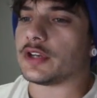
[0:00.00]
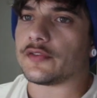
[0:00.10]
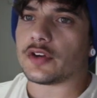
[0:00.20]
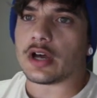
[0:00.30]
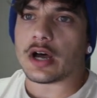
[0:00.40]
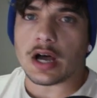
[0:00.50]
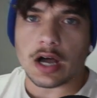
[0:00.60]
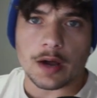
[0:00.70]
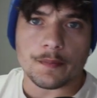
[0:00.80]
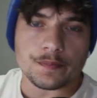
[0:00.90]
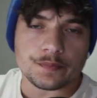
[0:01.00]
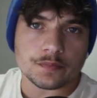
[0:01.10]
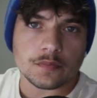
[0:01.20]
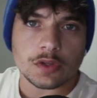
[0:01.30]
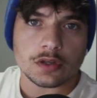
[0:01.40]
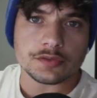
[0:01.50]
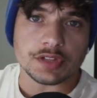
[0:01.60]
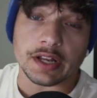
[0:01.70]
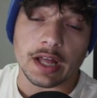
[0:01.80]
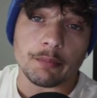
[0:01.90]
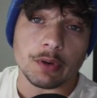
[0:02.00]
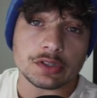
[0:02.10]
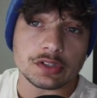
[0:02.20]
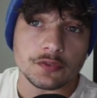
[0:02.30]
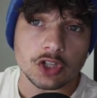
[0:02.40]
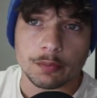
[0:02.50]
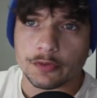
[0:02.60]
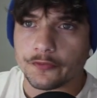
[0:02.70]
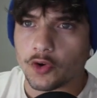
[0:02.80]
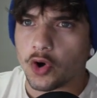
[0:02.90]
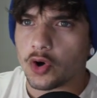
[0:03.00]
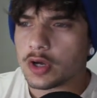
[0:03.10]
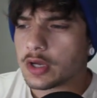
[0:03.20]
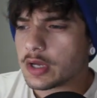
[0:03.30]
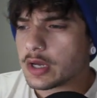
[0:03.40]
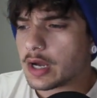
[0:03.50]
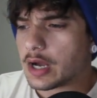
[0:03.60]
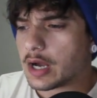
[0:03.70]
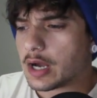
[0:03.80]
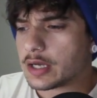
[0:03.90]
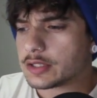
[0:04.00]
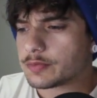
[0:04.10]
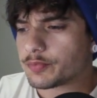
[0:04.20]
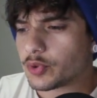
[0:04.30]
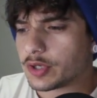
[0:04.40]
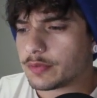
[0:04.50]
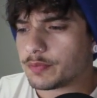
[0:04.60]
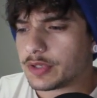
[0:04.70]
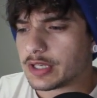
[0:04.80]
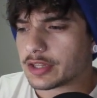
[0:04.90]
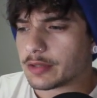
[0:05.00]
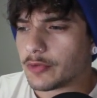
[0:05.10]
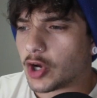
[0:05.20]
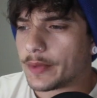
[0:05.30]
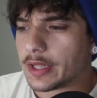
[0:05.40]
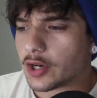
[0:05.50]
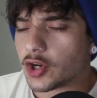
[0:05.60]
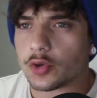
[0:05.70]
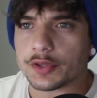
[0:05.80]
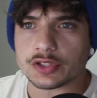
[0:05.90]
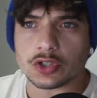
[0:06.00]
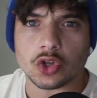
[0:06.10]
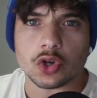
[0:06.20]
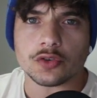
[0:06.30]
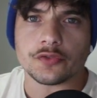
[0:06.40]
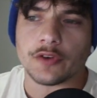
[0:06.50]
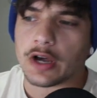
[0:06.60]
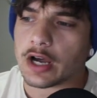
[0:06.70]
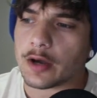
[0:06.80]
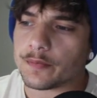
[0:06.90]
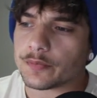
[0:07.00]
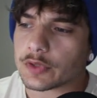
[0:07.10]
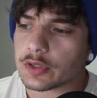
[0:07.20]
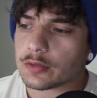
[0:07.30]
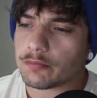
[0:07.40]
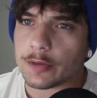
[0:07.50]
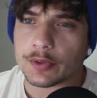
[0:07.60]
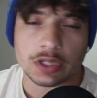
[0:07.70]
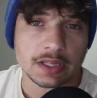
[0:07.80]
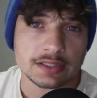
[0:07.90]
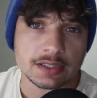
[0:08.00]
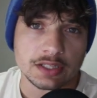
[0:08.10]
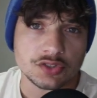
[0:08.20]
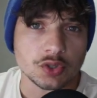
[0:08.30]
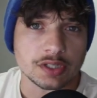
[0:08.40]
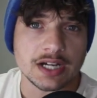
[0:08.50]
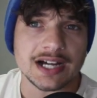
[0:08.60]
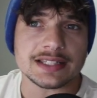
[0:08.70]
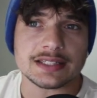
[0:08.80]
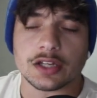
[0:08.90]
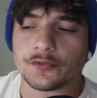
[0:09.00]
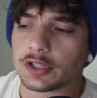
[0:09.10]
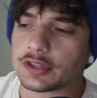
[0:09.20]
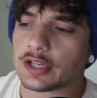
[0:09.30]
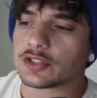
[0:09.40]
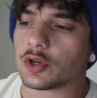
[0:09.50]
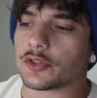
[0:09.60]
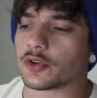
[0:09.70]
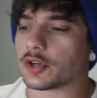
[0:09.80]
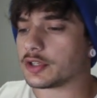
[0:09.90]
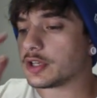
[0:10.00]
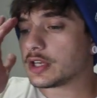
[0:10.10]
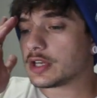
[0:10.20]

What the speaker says: never done an unboxing video before. It's pretty big at the moment, and I know there's a lot of people collecting these sort of cards and stuff like that, so I thought I'd